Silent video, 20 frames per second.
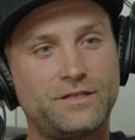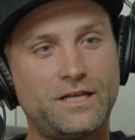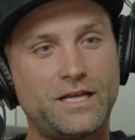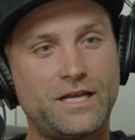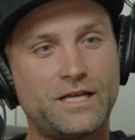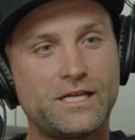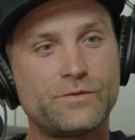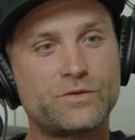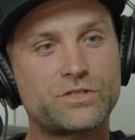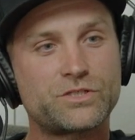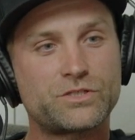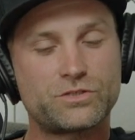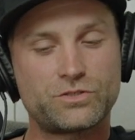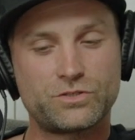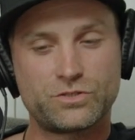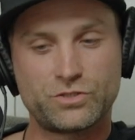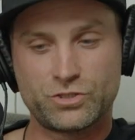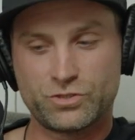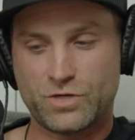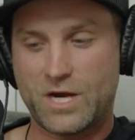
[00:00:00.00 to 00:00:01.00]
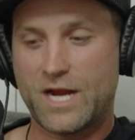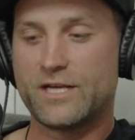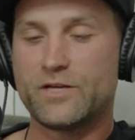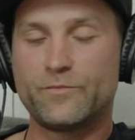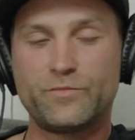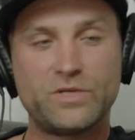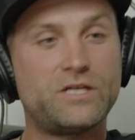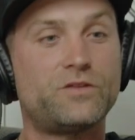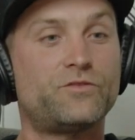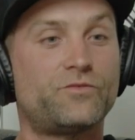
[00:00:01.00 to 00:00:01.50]
and he was trying to
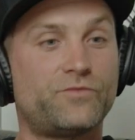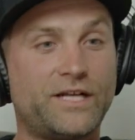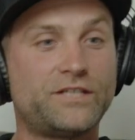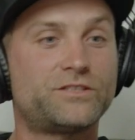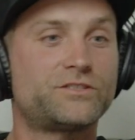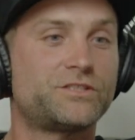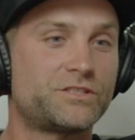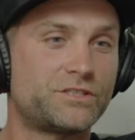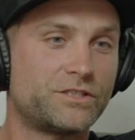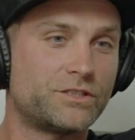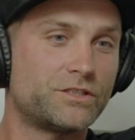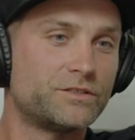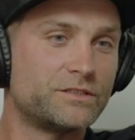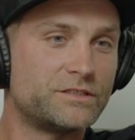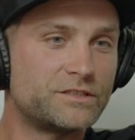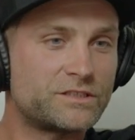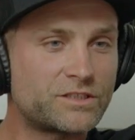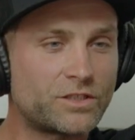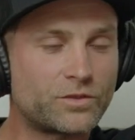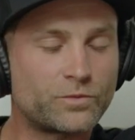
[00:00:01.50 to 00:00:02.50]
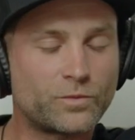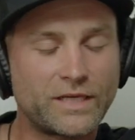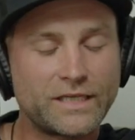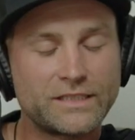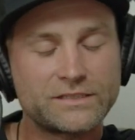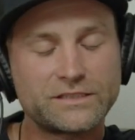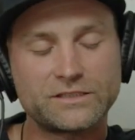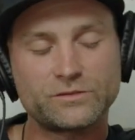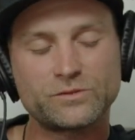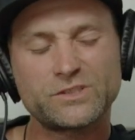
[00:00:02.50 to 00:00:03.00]
be the racer still in certain
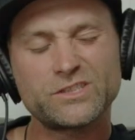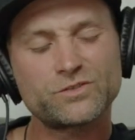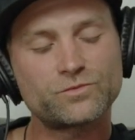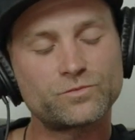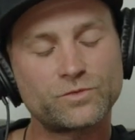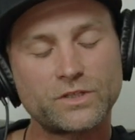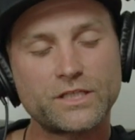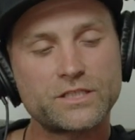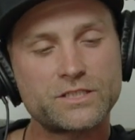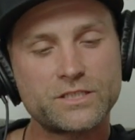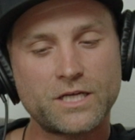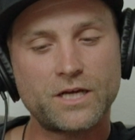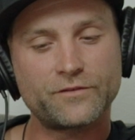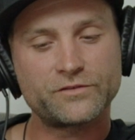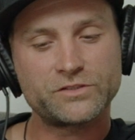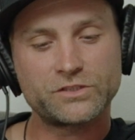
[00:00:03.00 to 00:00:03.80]
ways, and it was just really tough.